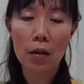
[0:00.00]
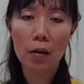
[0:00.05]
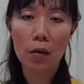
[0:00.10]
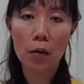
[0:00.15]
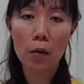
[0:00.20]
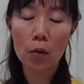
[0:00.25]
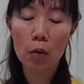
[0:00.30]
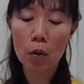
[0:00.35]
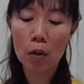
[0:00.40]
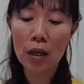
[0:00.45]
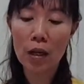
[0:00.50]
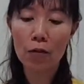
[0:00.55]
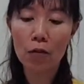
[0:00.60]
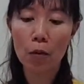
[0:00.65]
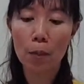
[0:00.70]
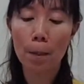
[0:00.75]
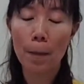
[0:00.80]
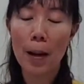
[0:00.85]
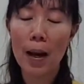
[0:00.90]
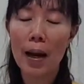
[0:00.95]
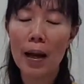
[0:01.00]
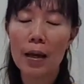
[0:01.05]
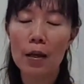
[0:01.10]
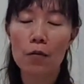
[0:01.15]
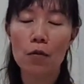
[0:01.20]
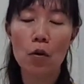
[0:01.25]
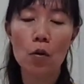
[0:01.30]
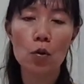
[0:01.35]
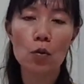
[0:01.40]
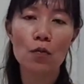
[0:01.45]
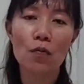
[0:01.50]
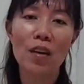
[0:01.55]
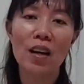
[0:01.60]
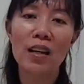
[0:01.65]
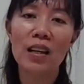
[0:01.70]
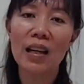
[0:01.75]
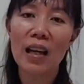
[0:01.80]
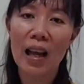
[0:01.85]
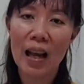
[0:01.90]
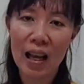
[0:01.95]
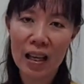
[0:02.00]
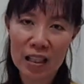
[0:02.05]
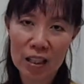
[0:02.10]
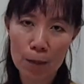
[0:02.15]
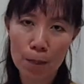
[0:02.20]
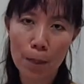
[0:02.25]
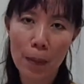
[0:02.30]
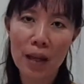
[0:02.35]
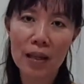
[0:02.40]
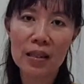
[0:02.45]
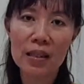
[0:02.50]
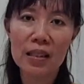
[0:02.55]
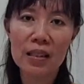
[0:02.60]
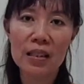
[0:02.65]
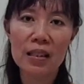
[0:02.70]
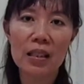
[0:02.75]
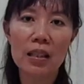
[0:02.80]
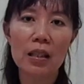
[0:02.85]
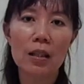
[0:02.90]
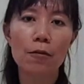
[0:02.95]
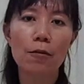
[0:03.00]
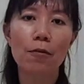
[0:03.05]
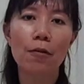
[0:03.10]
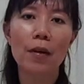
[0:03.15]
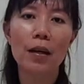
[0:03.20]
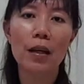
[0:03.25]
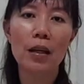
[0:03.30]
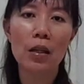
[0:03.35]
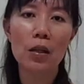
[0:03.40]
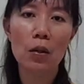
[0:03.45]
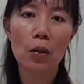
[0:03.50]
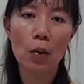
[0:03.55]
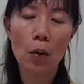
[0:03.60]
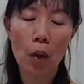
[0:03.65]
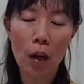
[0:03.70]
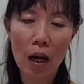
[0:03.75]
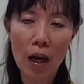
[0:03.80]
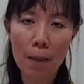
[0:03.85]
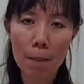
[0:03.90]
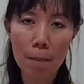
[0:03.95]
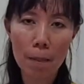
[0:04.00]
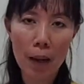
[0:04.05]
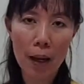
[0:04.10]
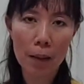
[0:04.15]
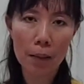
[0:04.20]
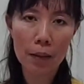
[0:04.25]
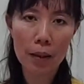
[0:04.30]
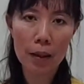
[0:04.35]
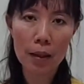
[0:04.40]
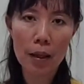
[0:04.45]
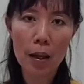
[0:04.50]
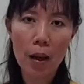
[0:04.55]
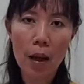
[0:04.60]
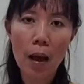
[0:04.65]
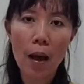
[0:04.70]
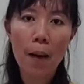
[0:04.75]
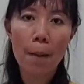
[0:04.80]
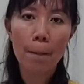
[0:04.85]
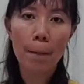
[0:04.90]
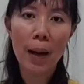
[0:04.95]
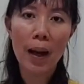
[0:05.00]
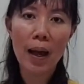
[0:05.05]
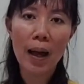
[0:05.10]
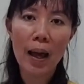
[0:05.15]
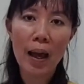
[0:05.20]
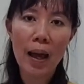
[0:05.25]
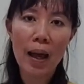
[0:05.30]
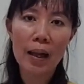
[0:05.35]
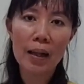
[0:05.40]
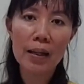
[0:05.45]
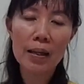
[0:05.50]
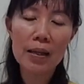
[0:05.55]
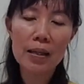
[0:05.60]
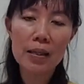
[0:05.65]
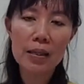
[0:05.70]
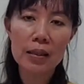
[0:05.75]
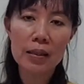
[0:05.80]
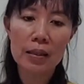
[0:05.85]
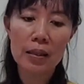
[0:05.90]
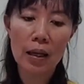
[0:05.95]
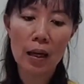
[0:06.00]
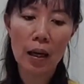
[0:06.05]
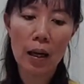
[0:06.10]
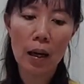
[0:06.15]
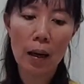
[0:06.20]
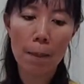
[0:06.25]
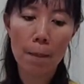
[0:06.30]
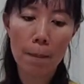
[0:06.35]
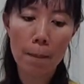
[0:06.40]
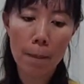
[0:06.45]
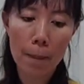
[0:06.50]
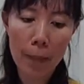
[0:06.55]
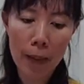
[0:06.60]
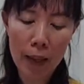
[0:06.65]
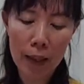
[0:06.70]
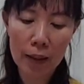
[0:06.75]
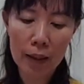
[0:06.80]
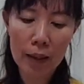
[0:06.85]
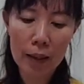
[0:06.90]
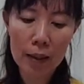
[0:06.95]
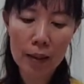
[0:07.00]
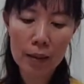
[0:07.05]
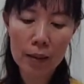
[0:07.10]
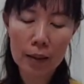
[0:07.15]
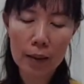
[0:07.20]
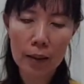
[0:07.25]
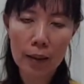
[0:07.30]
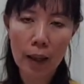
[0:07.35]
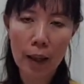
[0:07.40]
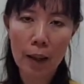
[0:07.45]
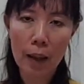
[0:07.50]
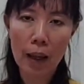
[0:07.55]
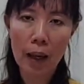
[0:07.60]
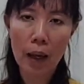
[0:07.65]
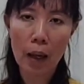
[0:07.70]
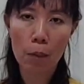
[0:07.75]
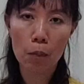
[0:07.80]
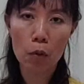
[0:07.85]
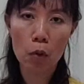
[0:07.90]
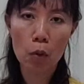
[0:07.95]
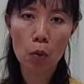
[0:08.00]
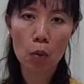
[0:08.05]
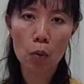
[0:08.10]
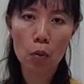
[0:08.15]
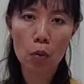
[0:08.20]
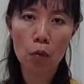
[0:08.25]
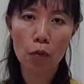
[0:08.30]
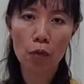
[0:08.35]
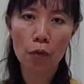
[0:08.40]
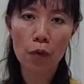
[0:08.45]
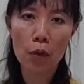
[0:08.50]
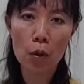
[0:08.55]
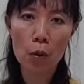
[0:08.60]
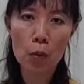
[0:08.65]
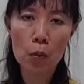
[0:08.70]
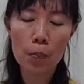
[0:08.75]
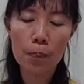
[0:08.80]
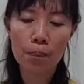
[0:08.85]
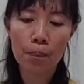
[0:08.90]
You don't have to buy those very expensive yoga mat, but at least a mat that help you to feel